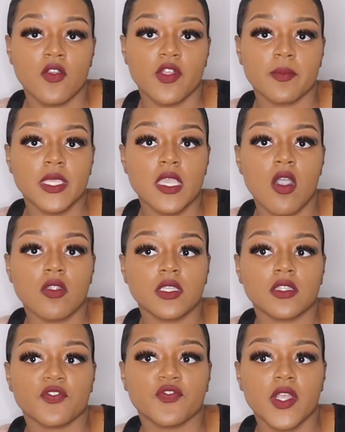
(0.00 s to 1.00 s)
For me, only
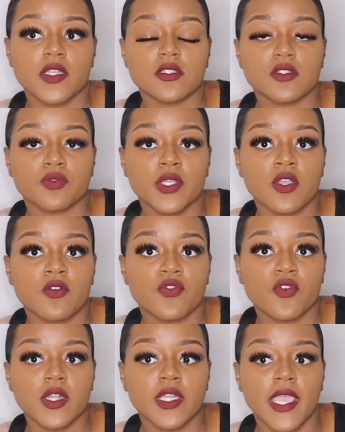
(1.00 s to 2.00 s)
the first 3 or
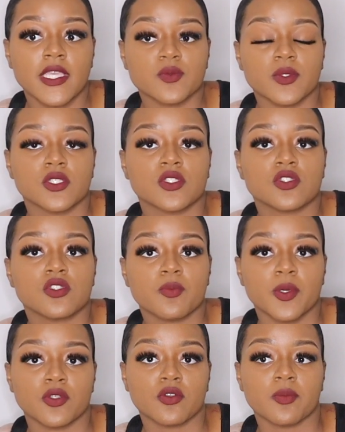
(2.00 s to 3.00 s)
4 days was
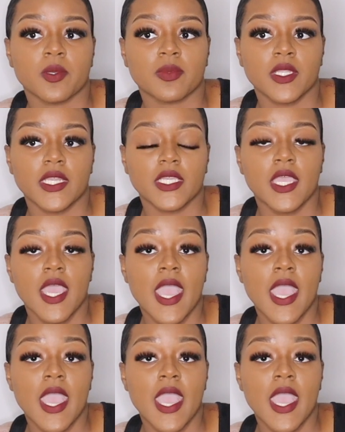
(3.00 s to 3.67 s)
super duper bloody.